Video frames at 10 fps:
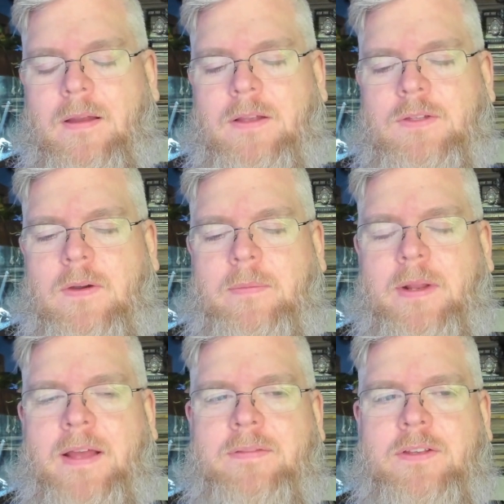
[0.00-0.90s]
So I'm gonna
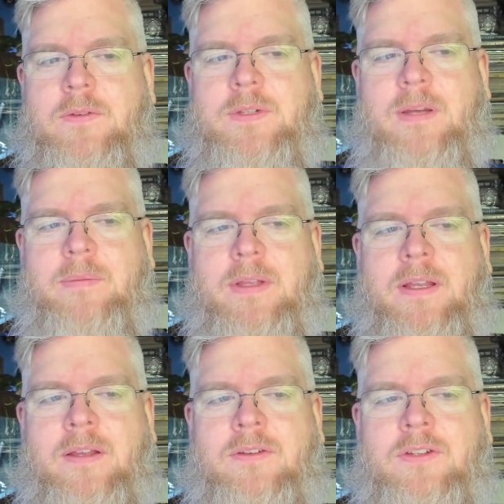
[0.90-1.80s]
have to do
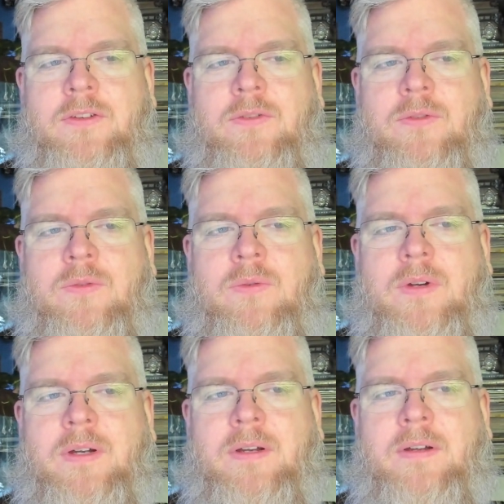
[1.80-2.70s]
something
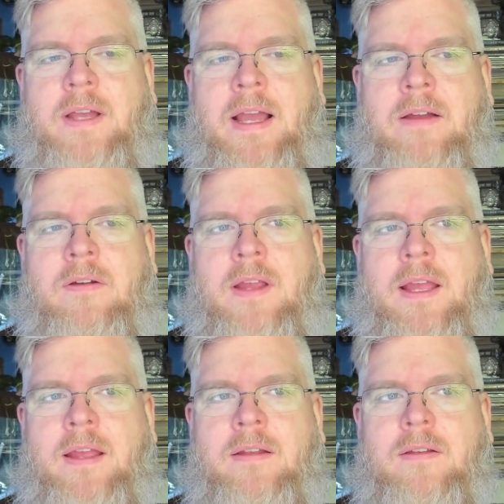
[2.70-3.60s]
to
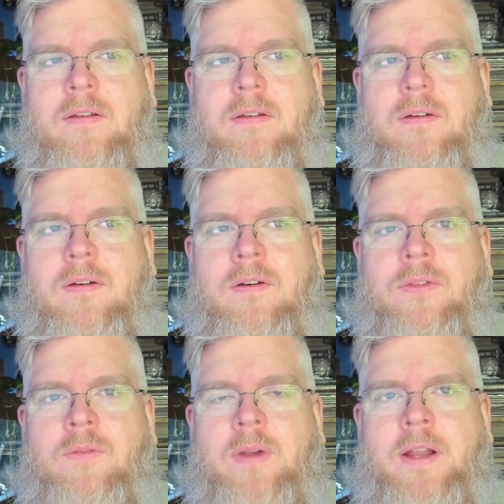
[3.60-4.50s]
aggregate all
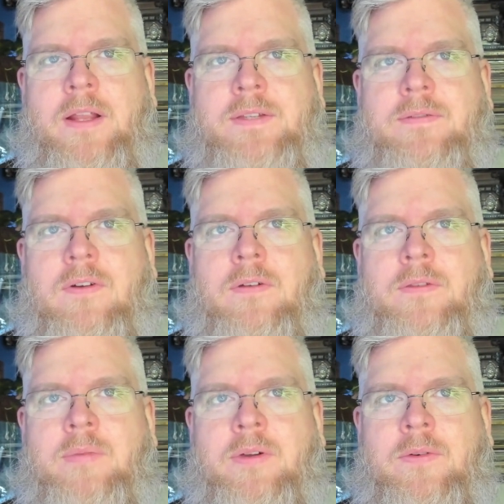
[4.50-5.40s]
the ratings for all the
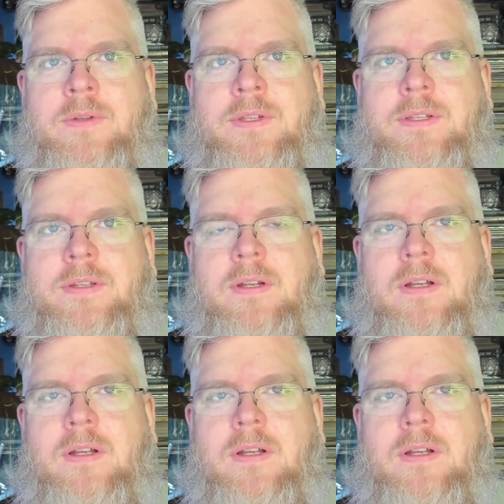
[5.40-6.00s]
posts,